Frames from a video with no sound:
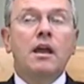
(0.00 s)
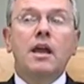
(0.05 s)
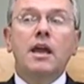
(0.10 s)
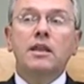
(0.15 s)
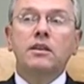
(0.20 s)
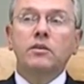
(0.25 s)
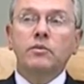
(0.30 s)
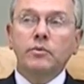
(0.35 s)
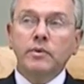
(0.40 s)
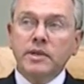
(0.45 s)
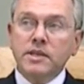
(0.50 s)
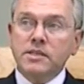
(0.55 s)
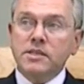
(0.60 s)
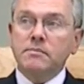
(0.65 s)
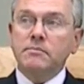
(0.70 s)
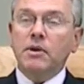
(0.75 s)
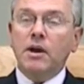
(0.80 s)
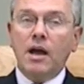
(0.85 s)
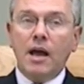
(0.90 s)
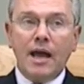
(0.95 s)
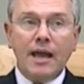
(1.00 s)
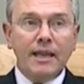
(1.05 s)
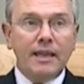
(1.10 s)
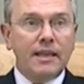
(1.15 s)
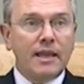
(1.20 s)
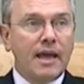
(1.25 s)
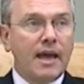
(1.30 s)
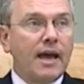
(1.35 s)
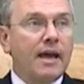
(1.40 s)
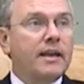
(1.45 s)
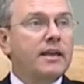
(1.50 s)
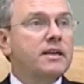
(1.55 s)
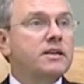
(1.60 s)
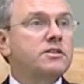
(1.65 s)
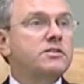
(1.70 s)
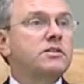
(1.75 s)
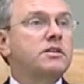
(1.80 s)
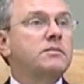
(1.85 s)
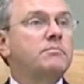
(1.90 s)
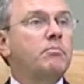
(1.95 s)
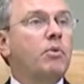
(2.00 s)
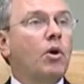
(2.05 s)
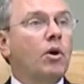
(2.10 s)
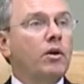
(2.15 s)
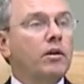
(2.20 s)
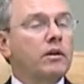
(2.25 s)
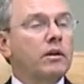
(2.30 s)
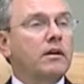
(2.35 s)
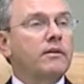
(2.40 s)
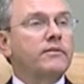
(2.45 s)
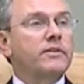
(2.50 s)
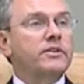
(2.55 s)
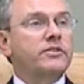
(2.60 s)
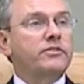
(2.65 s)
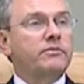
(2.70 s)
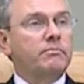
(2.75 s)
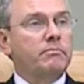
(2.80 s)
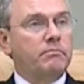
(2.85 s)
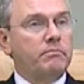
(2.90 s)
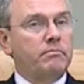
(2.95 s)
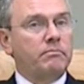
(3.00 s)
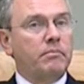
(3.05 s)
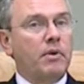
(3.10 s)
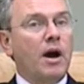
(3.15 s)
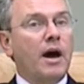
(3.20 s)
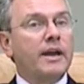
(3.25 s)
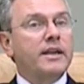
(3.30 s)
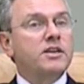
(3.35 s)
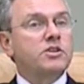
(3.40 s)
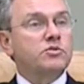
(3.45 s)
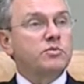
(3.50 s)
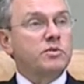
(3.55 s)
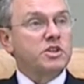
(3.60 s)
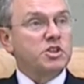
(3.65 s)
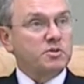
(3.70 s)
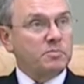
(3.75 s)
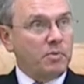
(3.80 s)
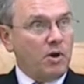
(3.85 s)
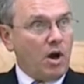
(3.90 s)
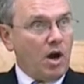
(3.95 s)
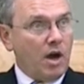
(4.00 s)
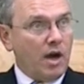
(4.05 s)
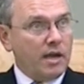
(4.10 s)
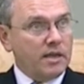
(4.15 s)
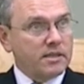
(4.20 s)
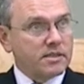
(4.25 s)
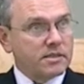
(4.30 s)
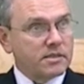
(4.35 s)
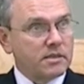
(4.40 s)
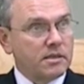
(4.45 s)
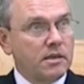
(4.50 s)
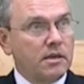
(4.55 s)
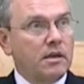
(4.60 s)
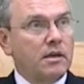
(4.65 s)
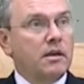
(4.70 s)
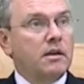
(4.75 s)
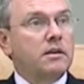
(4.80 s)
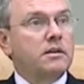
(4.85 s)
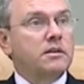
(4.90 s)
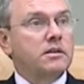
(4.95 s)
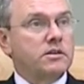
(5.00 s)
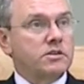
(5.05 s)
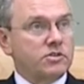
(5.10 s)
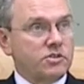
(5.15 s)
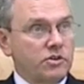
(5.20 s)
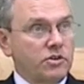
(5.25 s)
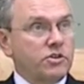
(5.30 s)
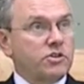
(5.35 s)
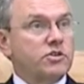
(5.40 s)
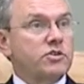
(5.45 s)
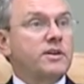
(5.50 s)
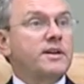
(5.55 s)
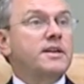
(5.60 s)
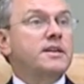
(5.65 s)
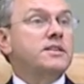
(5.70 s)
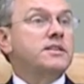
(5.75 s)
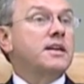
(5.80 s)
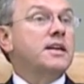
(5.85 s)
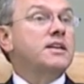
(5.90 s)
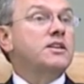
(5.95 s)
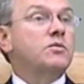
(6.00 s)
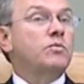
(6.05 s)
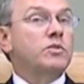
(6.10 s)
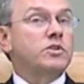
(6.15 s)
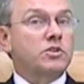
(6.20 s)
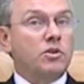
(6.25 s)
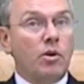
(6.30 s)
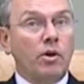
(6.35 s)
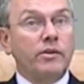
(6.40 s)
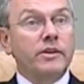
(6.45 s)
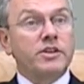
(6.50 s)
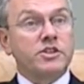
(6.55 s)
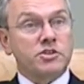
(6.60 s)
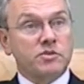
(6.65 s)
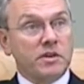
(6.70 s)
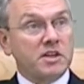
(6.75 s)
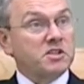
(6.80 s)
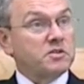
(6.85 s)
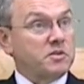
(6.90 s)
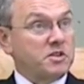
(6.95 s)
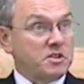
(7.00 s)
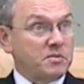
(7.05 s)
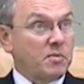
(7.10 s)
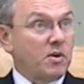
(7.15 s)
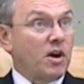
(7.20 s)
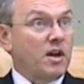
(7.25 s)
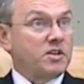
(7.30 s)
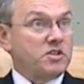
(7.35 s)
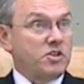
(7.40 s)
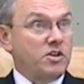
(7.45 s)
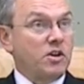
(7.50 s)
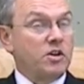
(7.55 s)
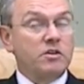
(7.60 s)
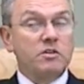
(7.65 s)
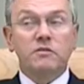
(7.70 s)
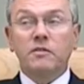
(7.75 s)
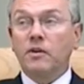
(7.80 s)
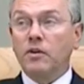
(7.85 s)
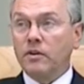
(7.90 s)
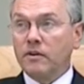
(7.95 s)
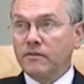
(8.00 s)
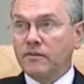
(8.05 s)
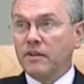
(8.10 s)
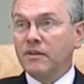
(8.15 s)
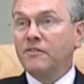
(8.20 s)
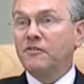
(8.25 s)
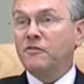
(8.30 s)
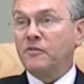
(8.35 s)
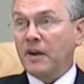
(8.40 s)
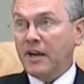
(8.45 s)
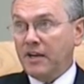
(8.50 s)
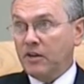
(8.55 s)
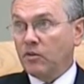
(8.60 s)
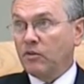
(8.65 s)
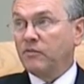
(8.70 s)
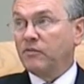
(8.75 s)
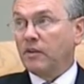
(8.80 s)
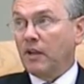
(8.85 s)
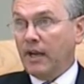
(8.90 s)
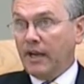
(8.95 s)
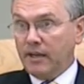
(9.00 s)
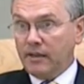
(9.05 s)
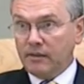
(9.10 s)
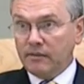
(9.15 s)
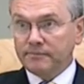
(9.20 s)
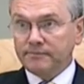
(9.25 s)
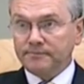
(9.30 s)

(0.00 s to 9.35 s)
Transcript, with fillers: And the reason behind that is that part of the body's response to the surgery is a what's called the stress response. You know, you've heard of the fight or flight.